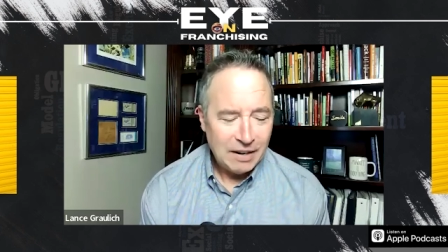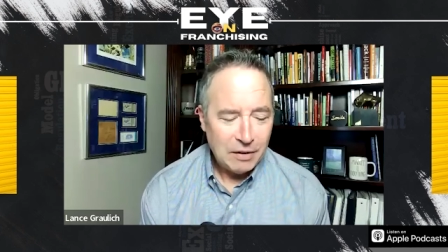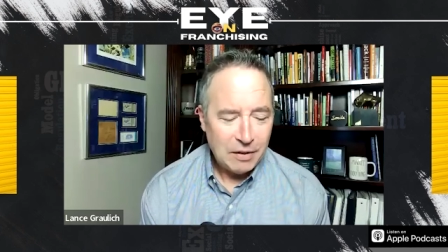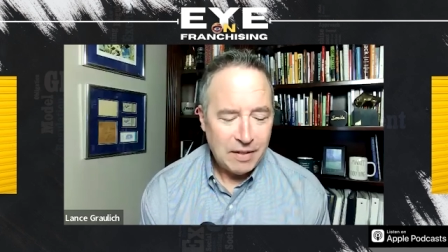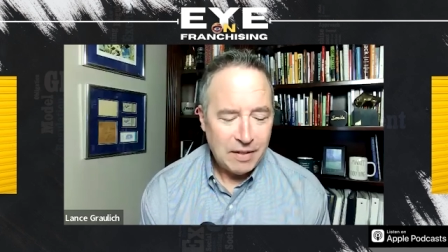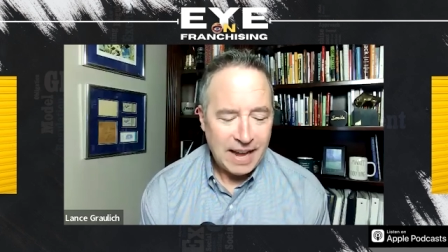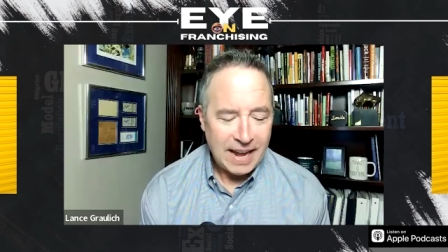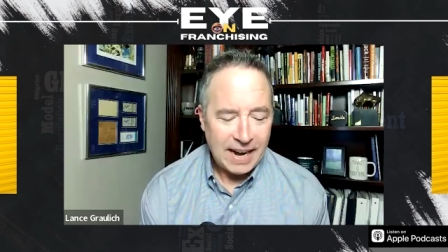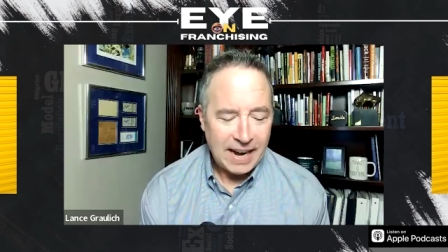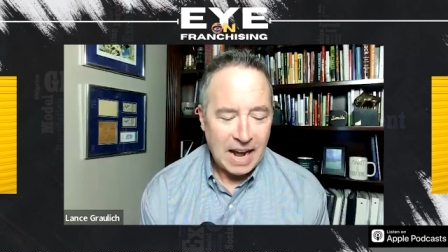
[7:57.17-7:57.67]

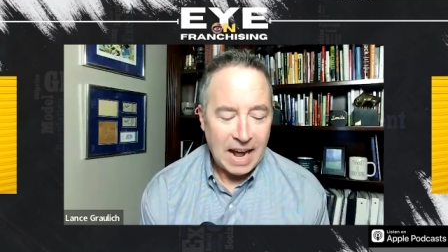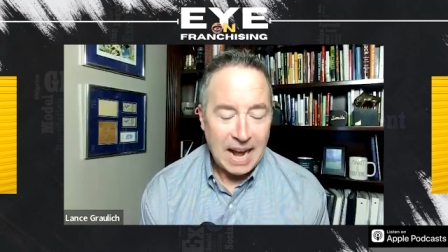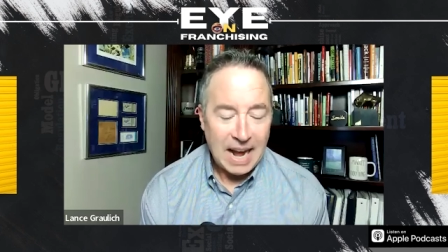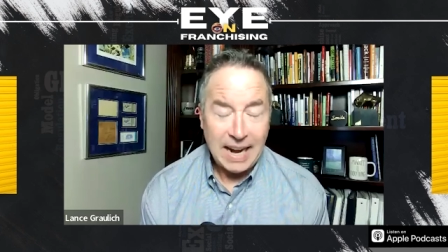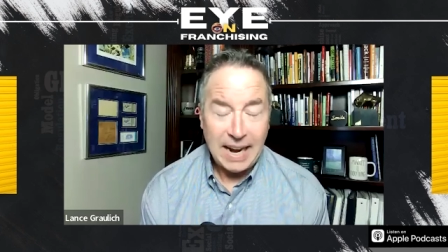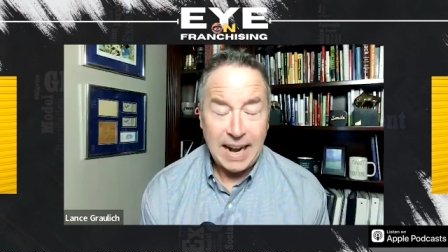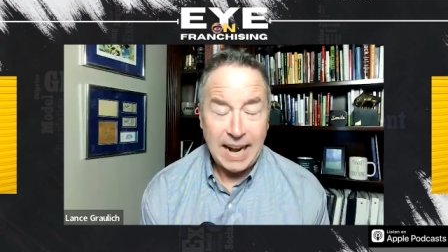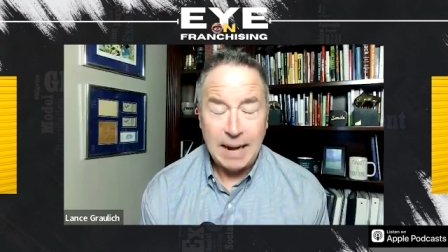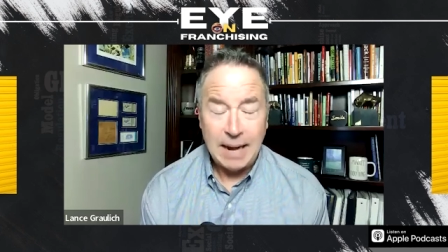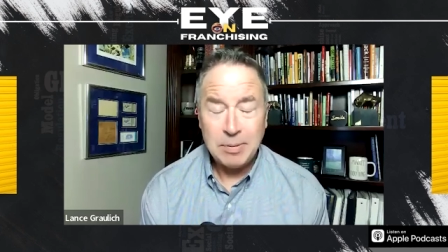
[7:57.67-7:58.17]
that
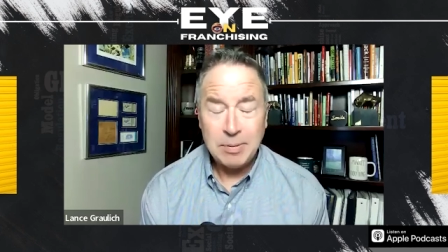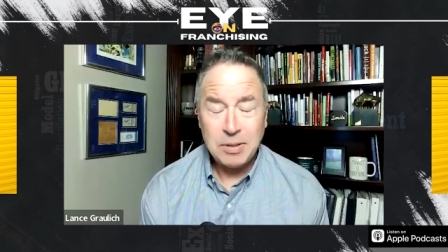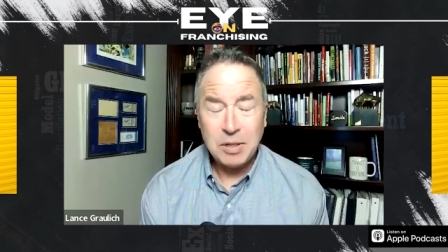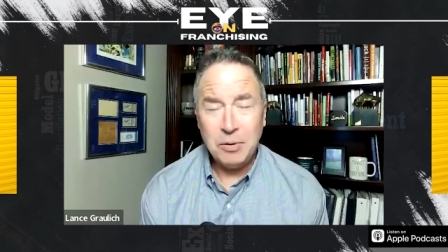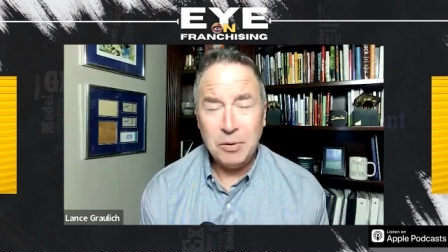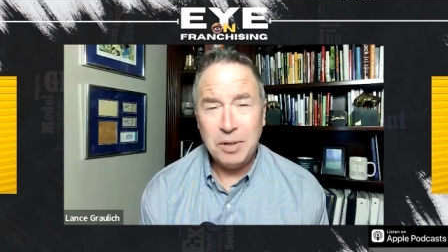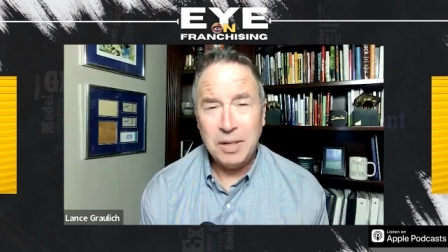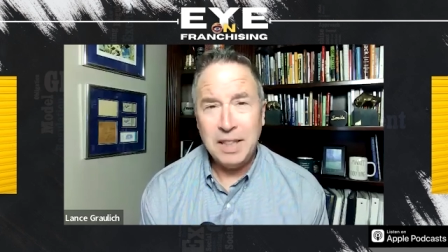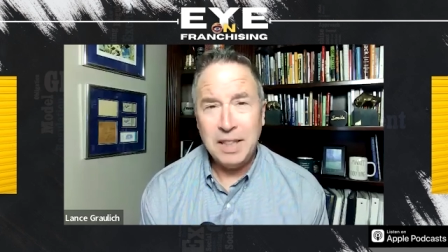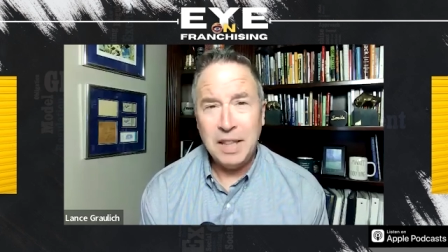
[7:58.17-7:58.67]
I
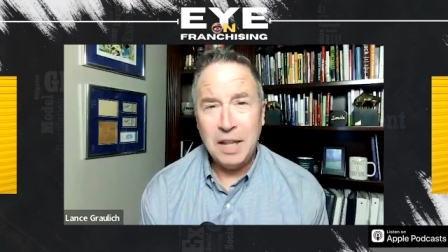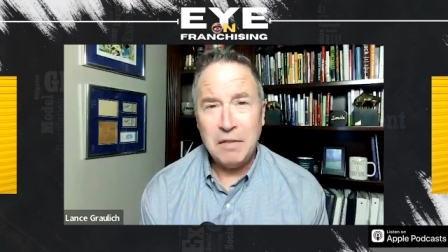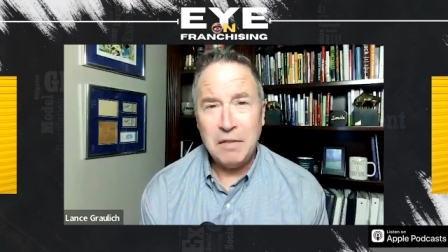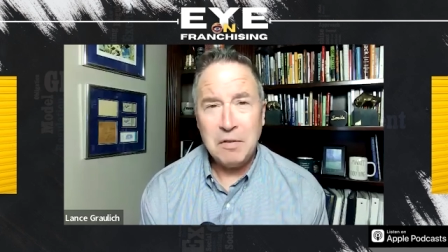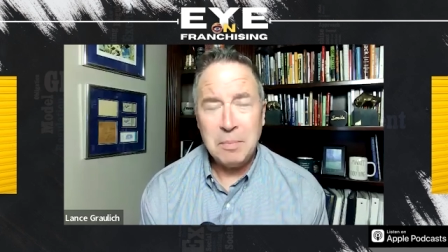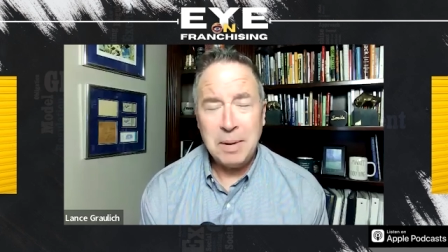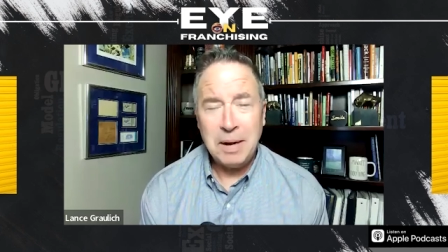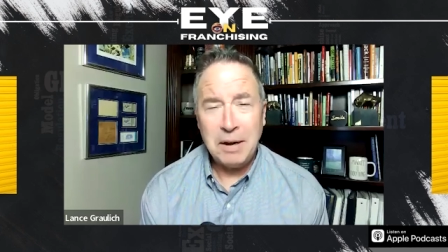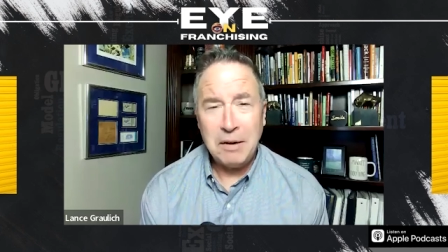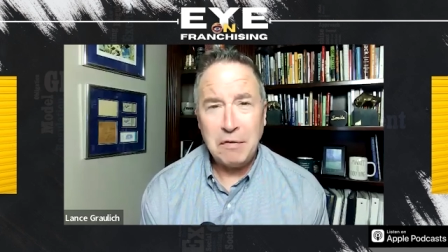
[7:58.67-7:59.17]
absolutely love
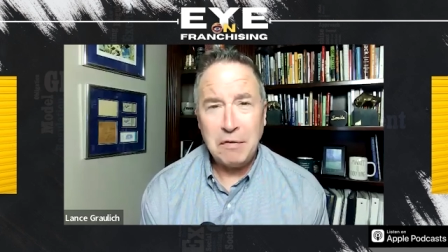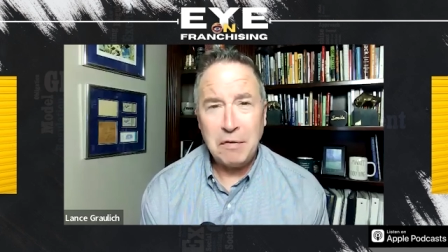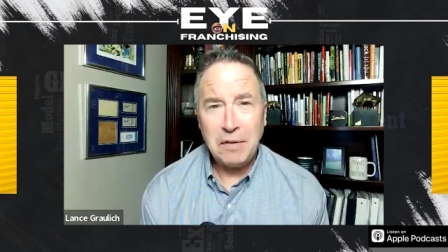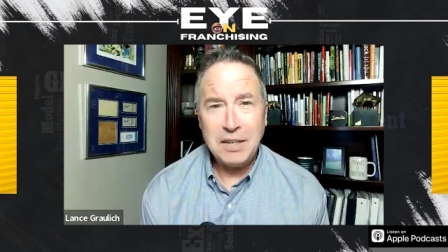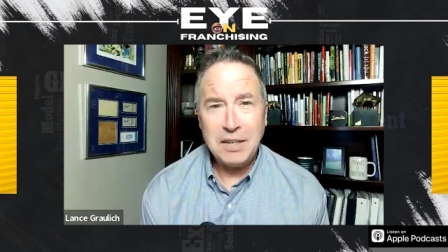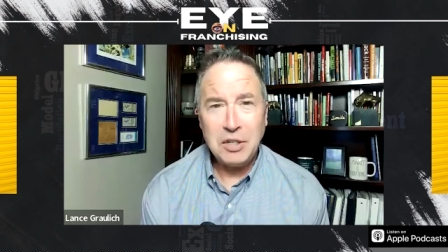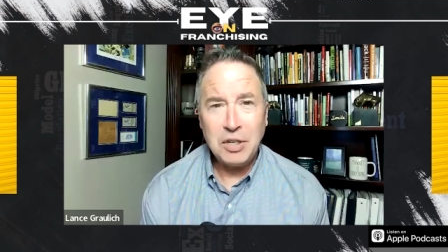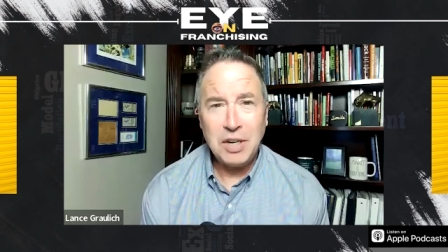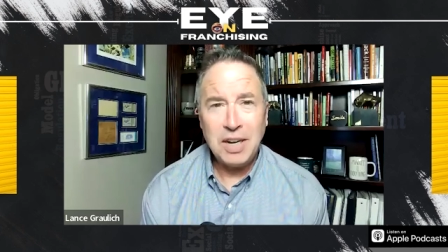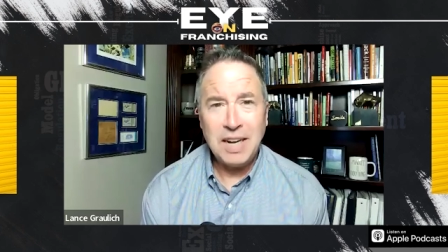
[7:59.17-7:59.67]
about
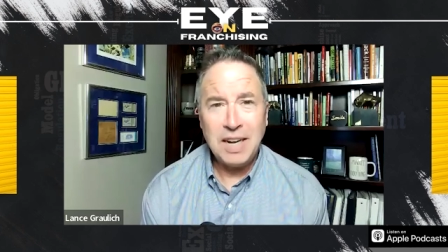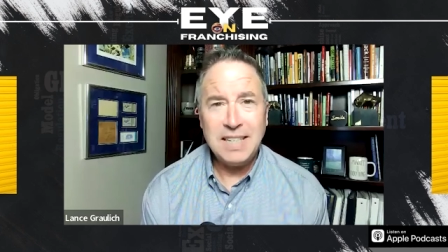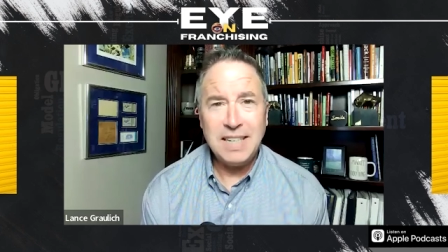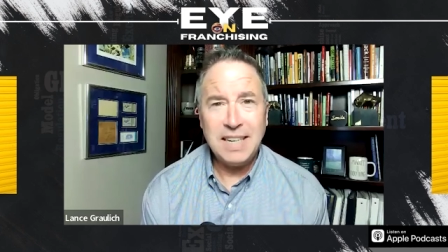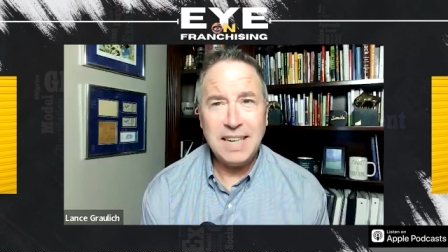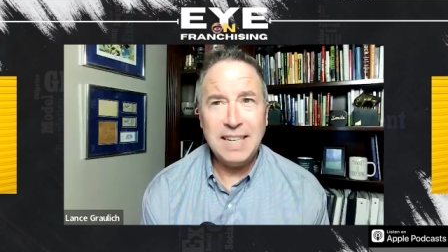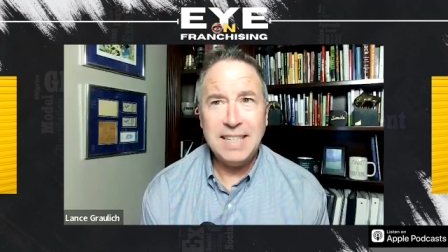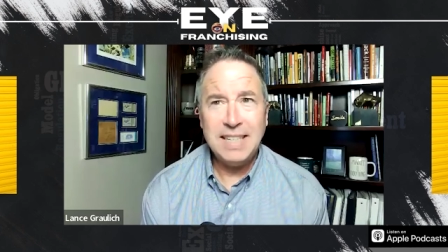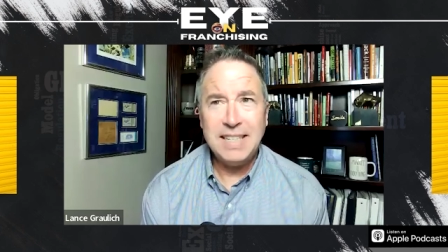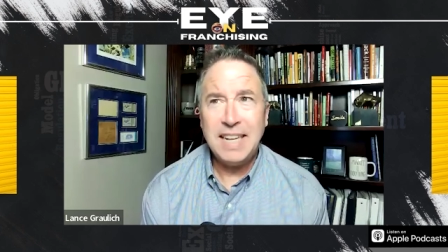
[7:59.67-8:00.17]

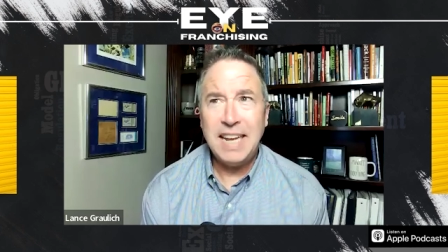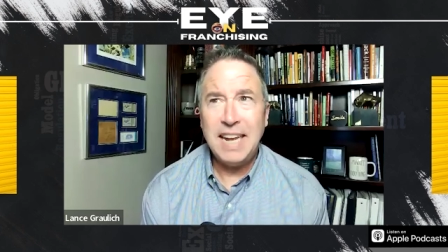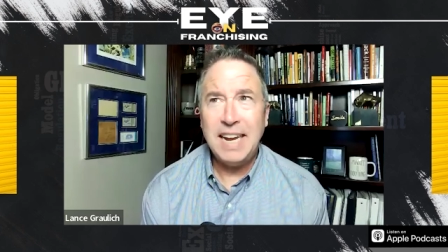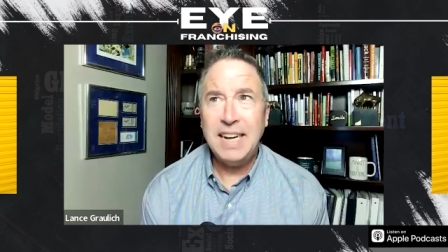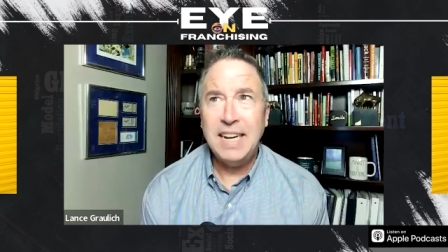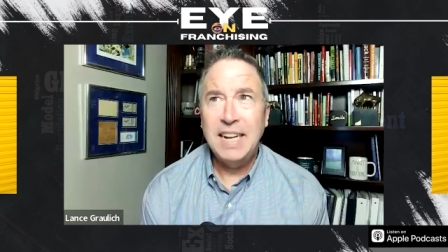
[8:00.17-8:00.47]
franchising, is that